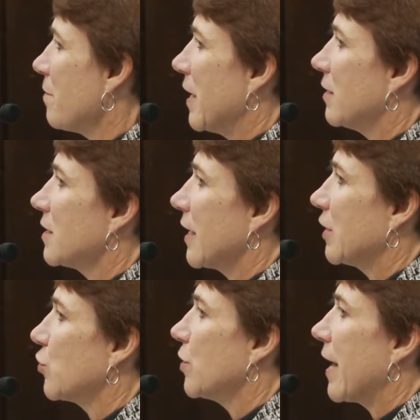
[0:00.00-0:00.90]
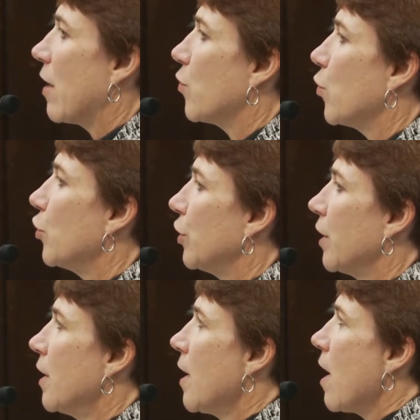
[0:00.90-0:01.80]
bail schedule that would
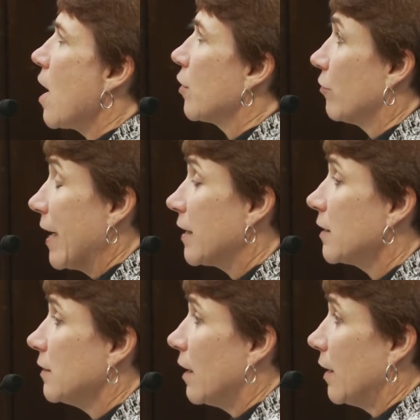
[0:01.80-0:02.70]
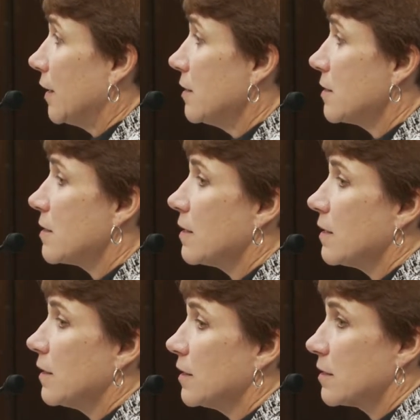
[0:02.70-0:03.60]
recognize
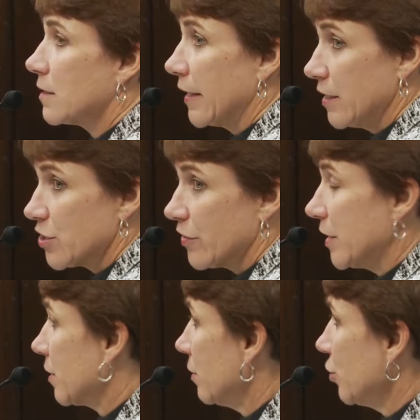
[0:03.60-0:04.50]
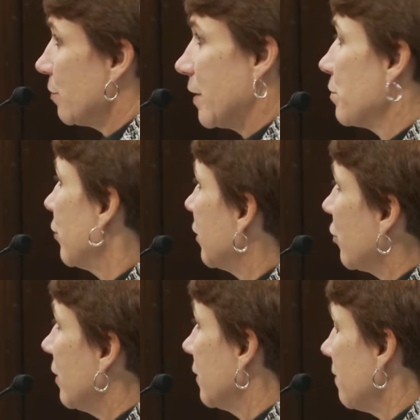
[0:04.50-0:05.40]
this latest research about
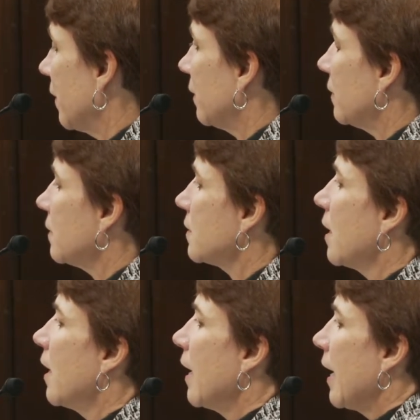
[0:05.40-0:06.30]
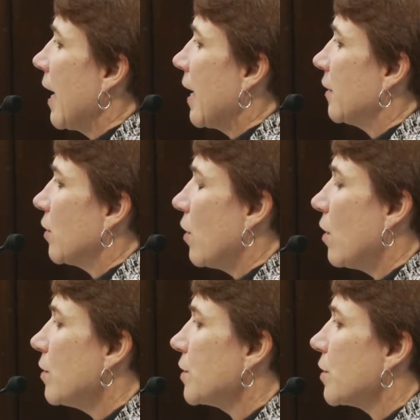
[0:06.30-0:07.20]
pretrial defendants and
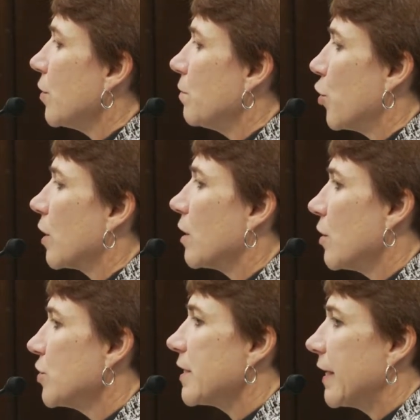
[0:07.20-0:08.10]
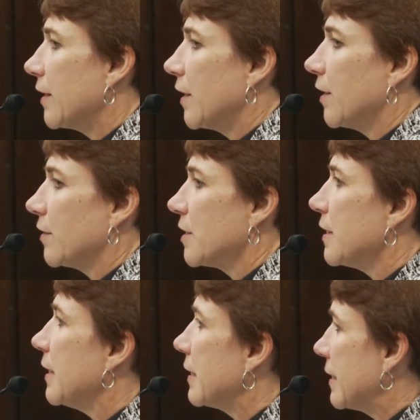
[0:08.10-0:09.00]
also more closely adhere to
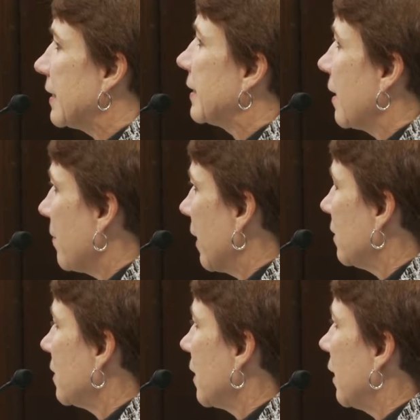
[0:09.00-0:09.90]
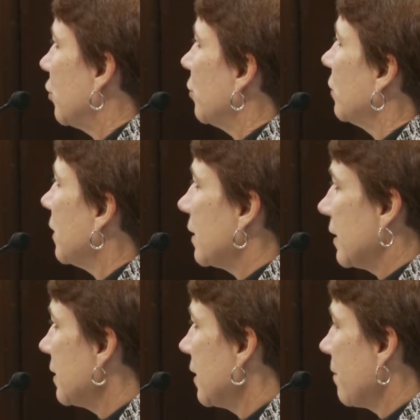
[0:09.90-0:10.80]
the existing bail statute. The
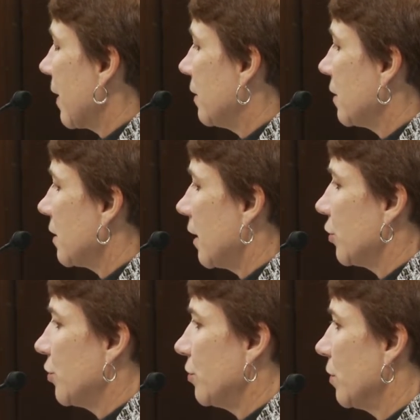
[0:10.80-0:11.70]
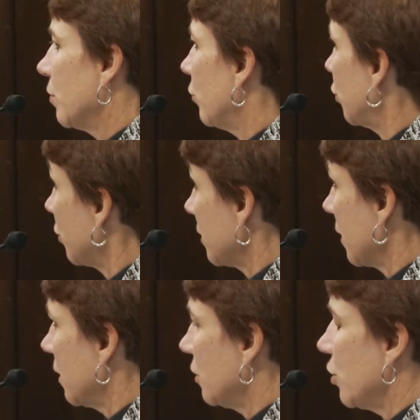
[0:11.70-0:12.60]
existing bail statute, which
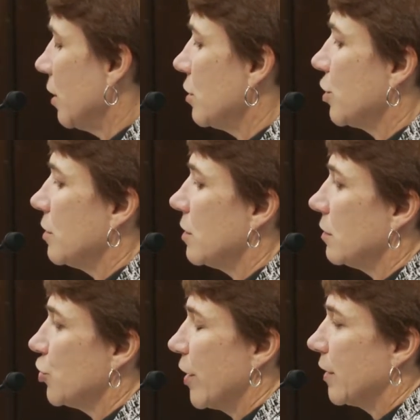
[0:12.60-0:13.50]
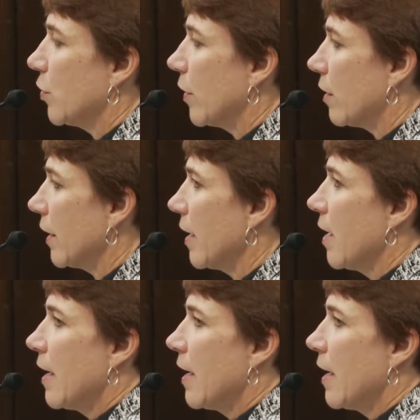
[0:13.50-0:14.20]
doesn't get changed until January,